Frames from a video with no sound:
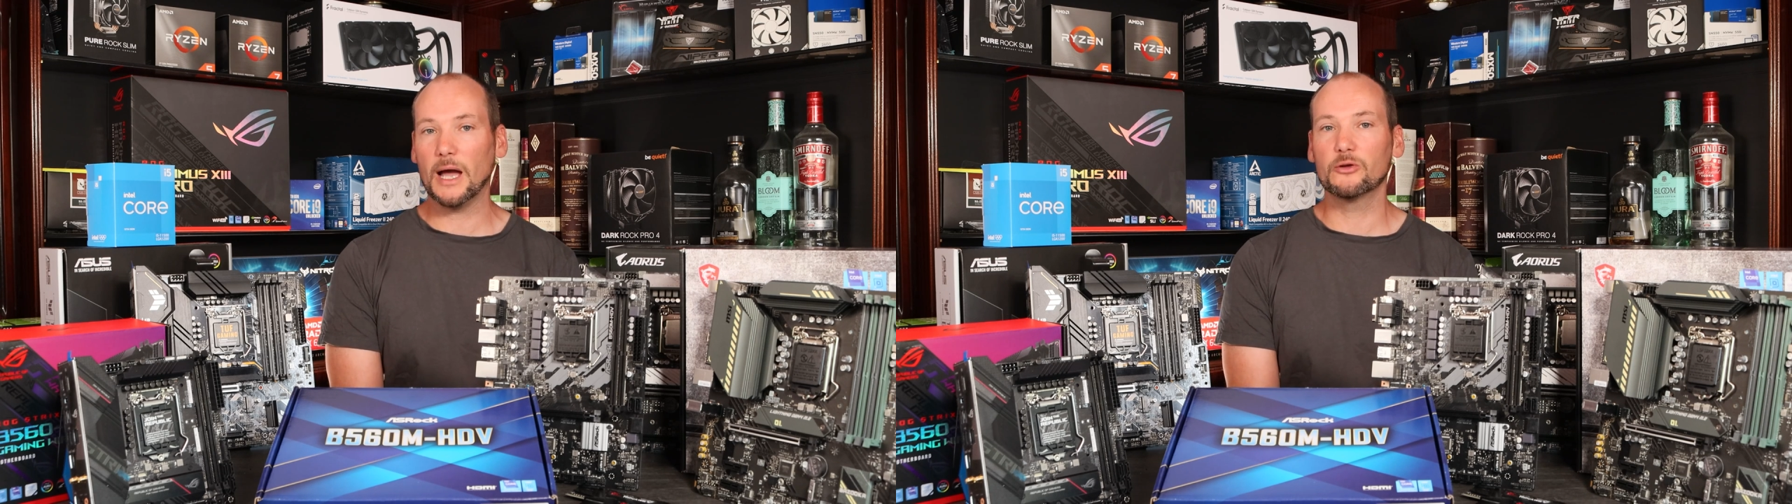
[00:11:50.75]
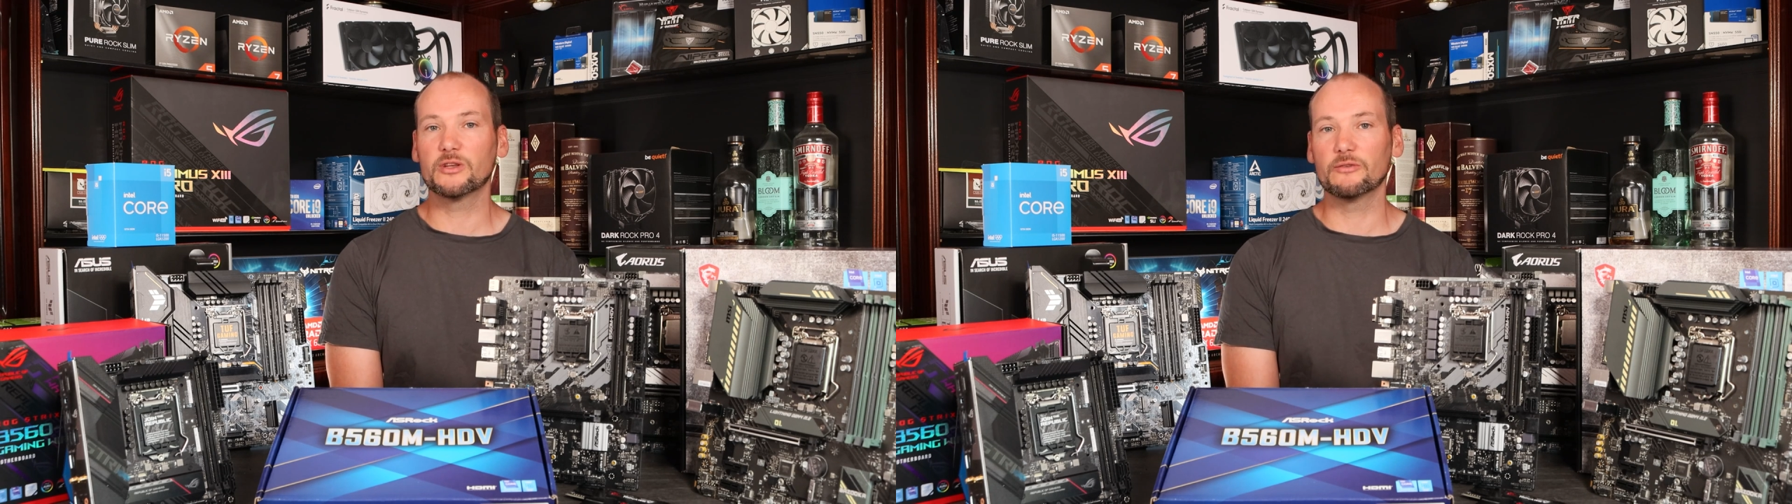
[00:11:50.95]

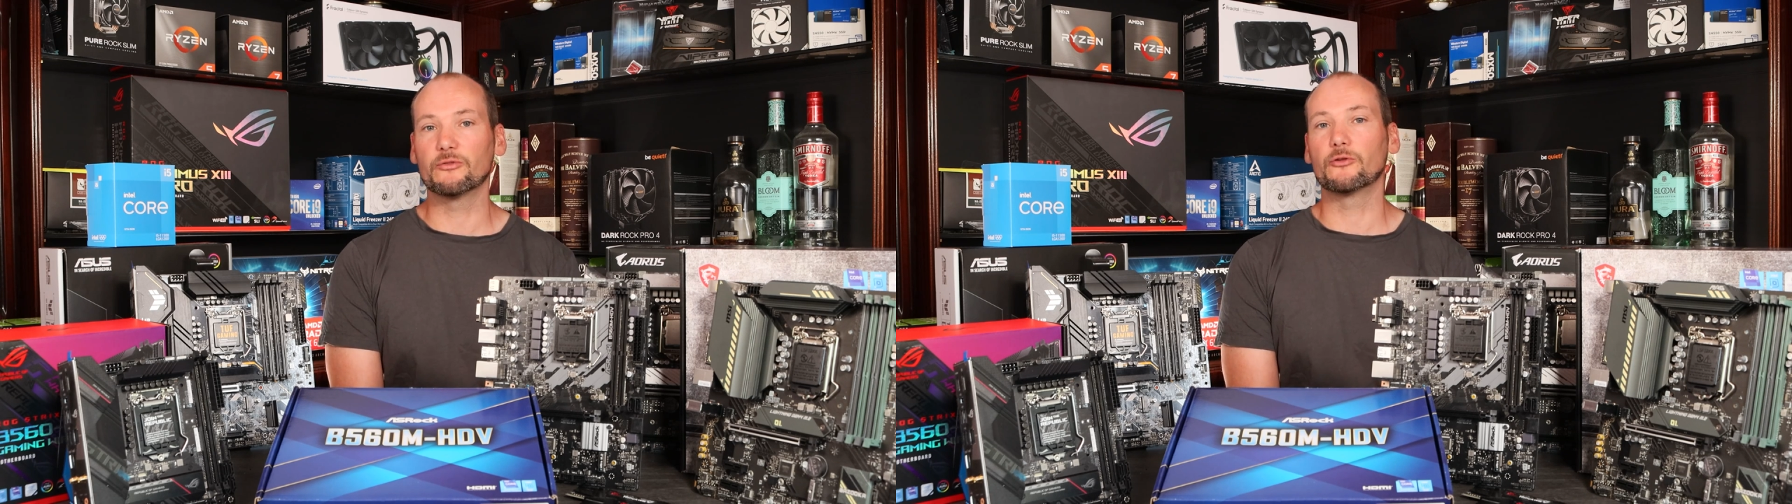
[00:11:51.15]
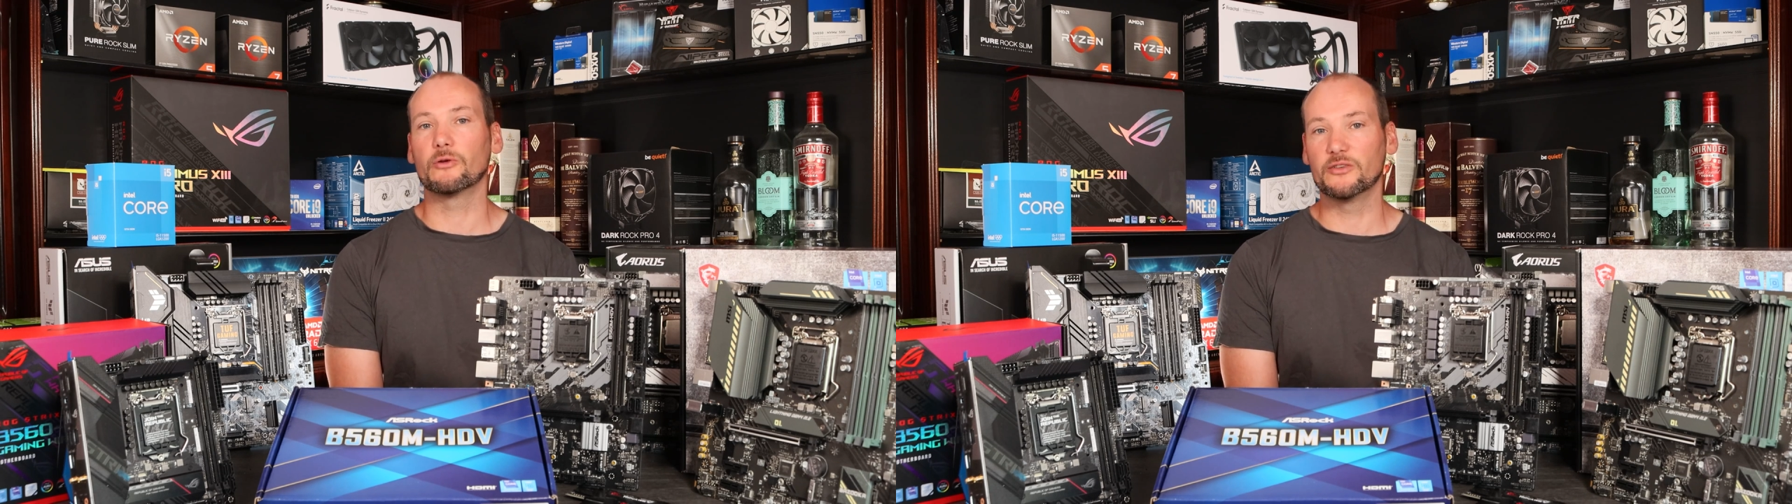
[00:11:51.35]
power
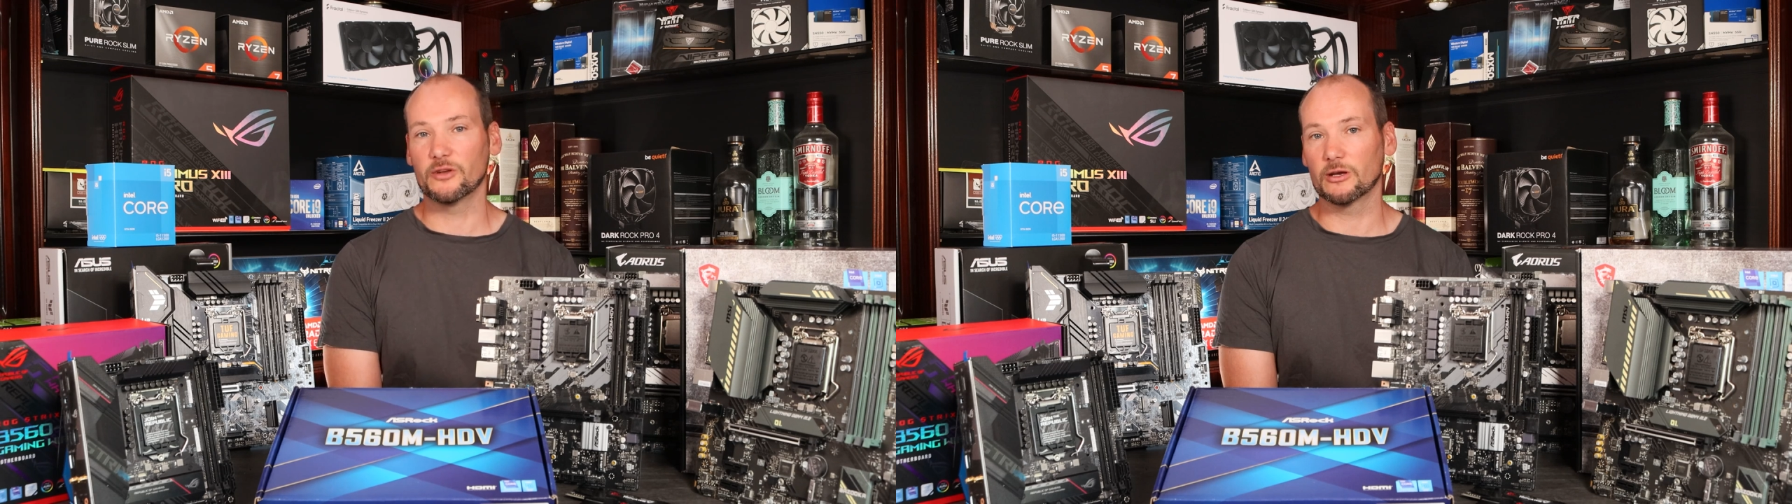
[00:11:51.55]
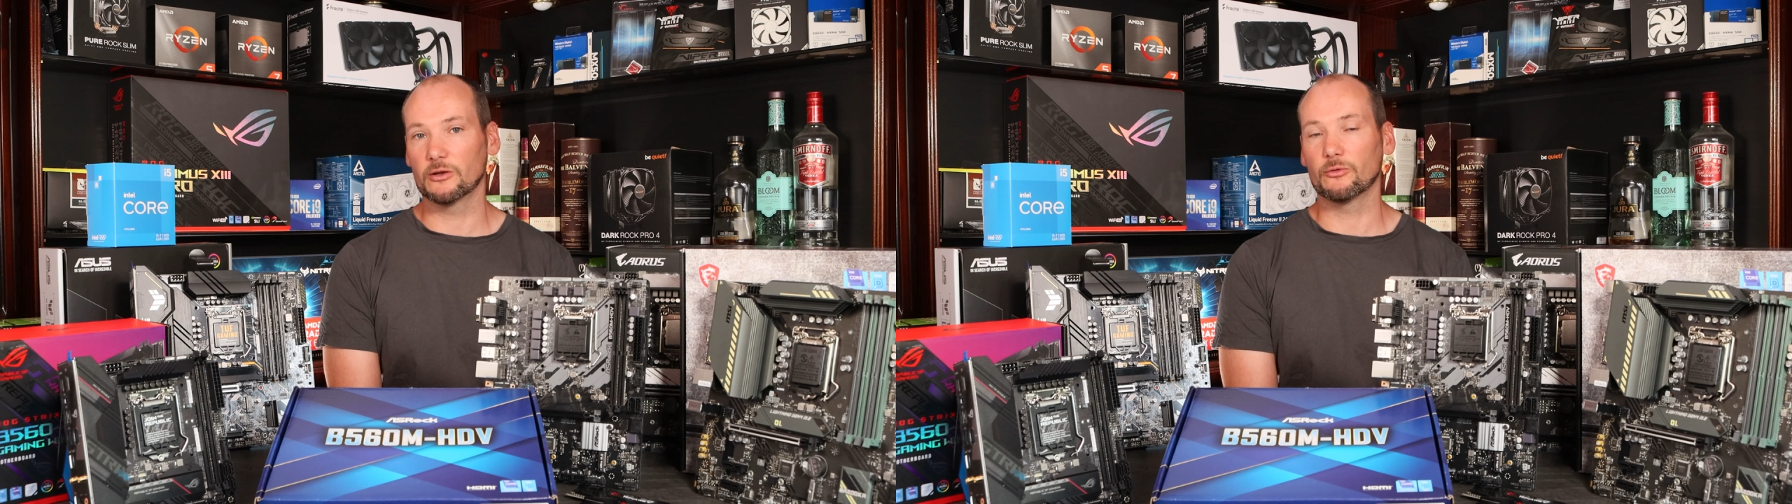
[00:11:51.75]
delivery
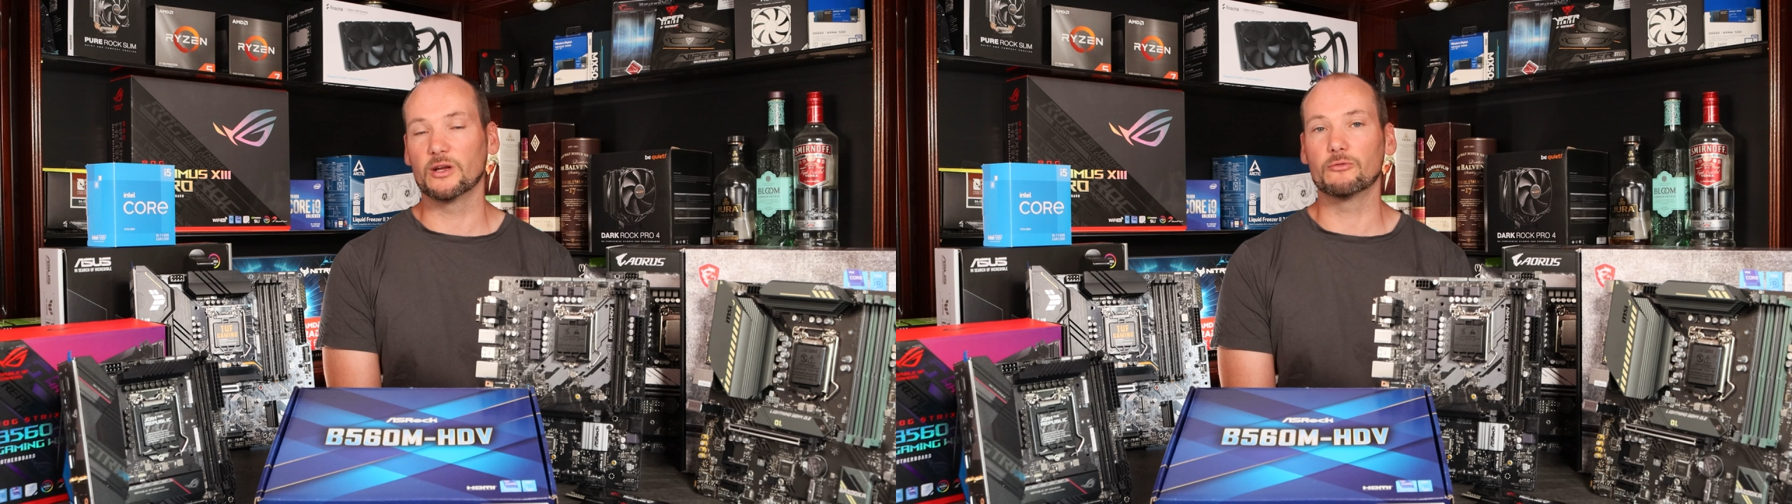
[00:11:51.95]
circuitry